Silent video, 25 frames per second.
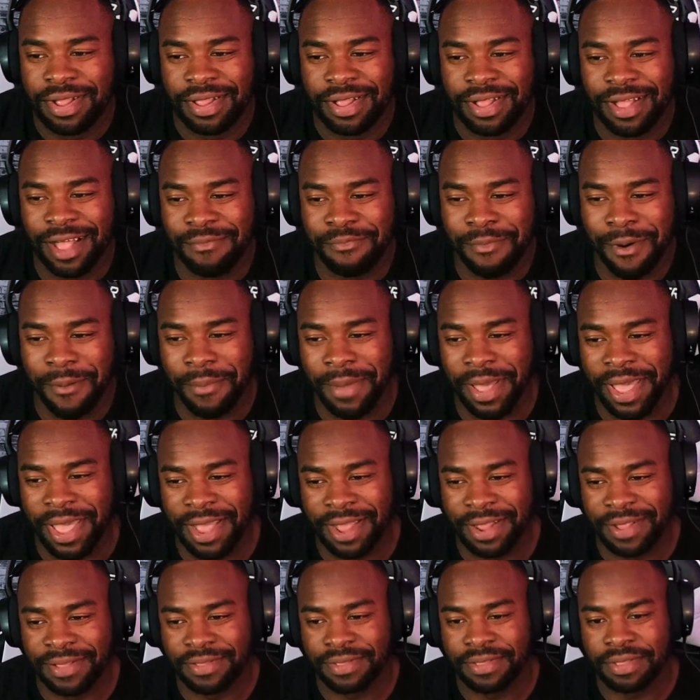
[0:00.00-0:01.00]
That's my
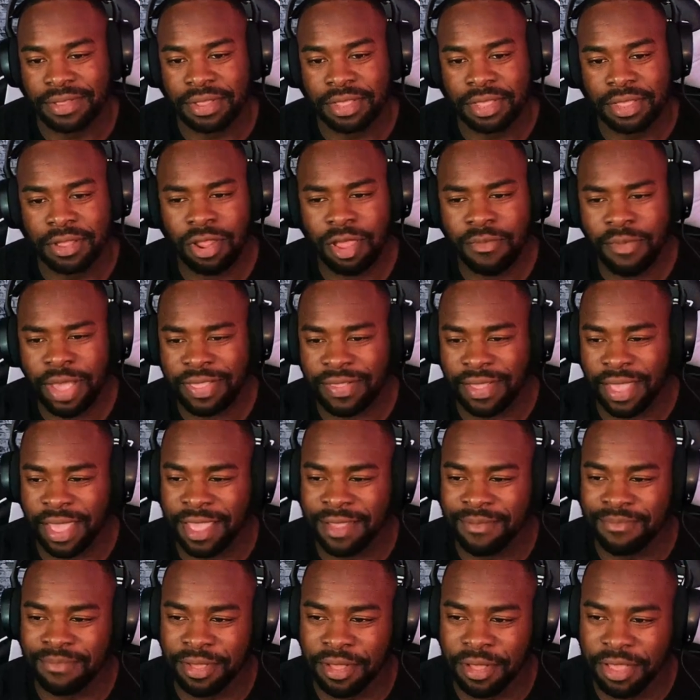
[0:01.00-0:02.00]
man. He only makes
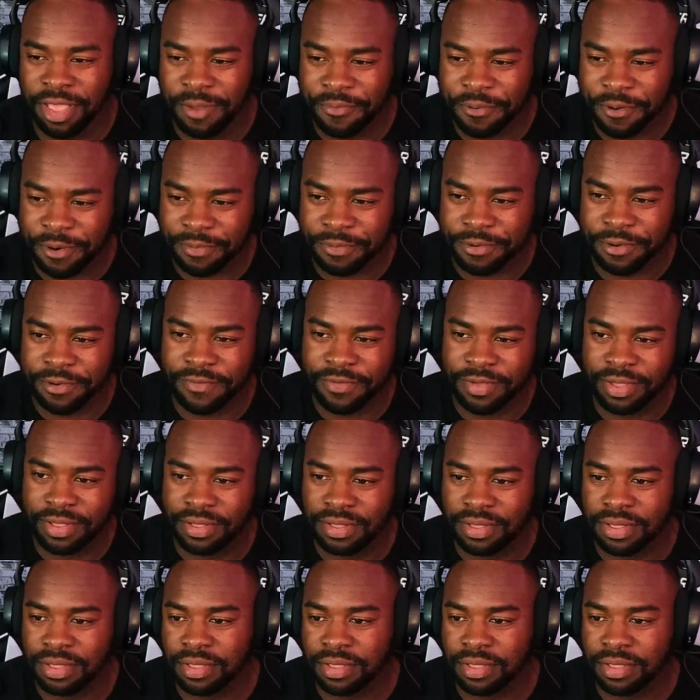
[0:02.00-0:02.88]
eight million per movie.